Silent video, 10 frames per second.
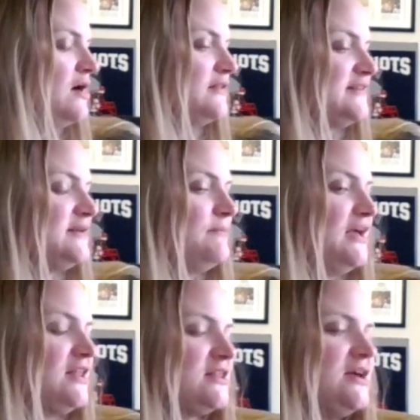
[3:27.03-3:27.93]
That's a
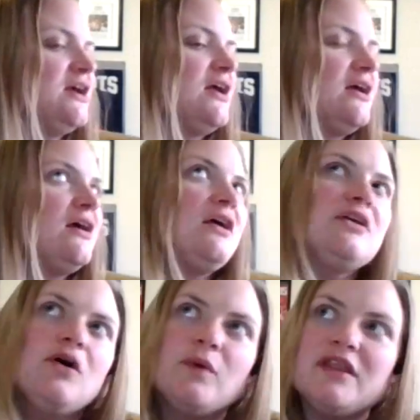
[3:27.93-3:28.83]
big thing.
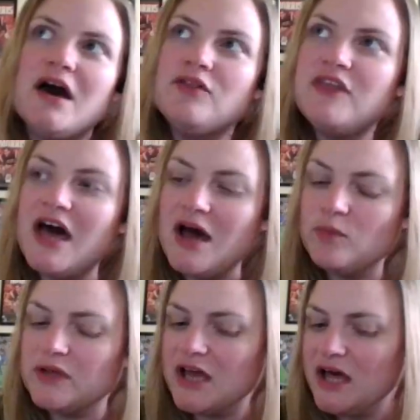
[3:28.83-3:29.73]
Without that,
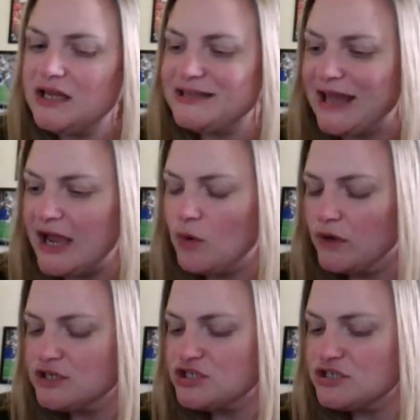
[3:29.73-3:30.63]
we kind of
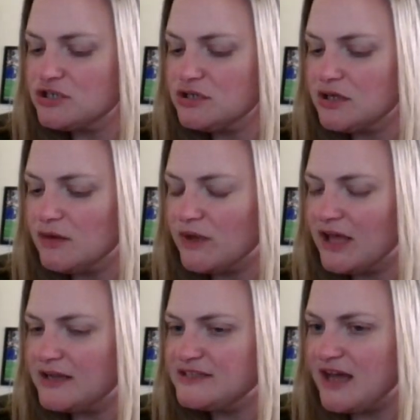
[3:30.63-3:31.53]
languish and we
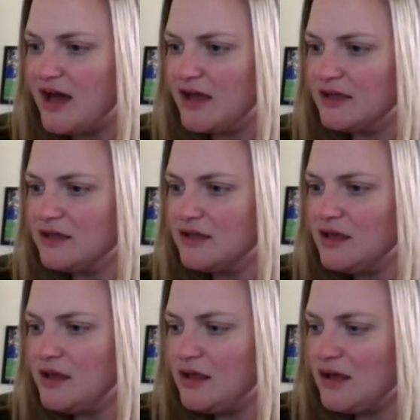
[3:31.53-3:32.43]
kind of die.
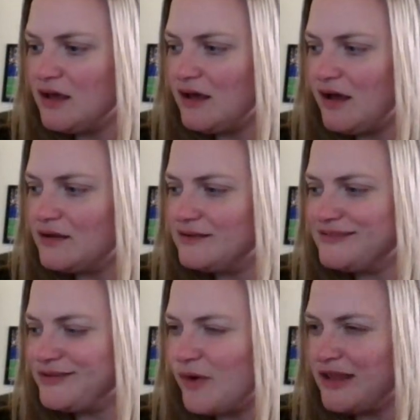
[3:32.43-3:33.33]

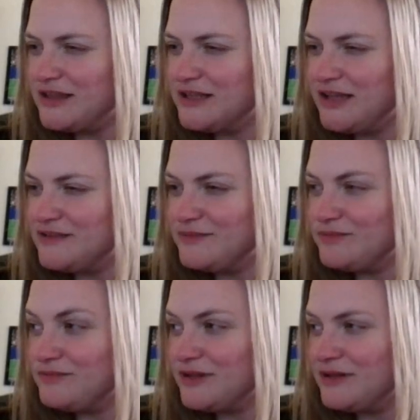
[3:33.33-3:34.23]
So I think
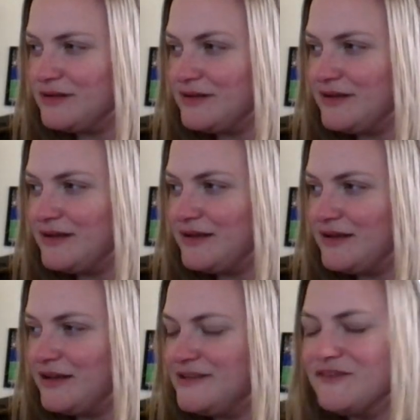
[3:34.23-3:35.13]

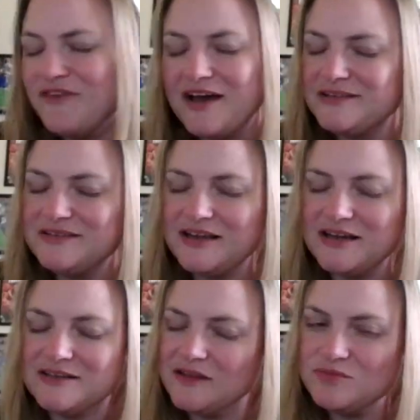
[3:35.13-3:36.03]
it's a
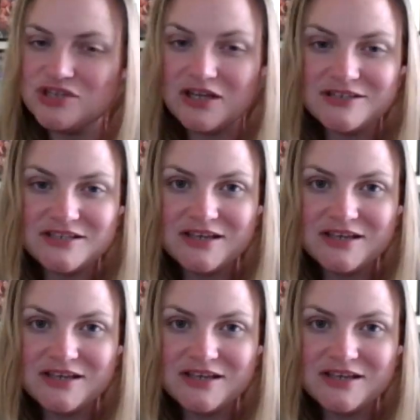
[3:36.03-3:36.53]
fascinating subject.